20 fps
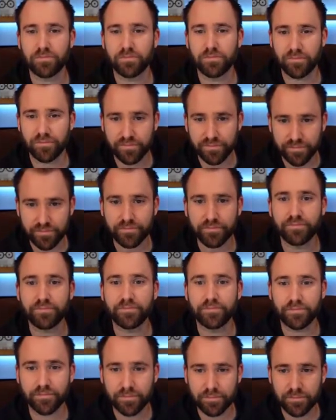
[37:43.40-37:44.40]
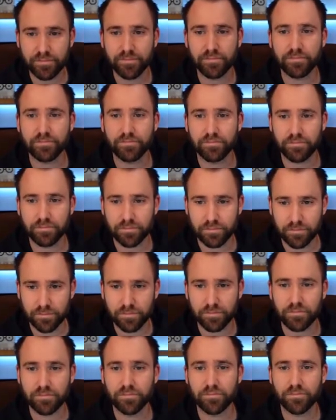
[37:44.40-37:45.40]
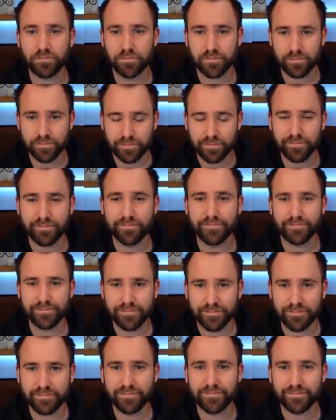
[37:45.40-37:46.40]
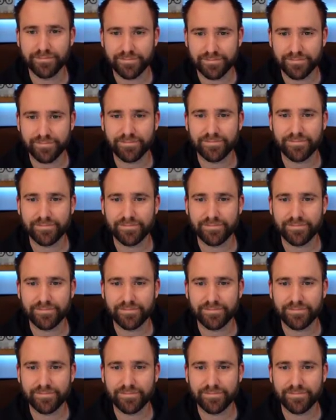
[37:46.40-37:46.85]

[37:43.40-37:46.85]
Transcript: [no speech]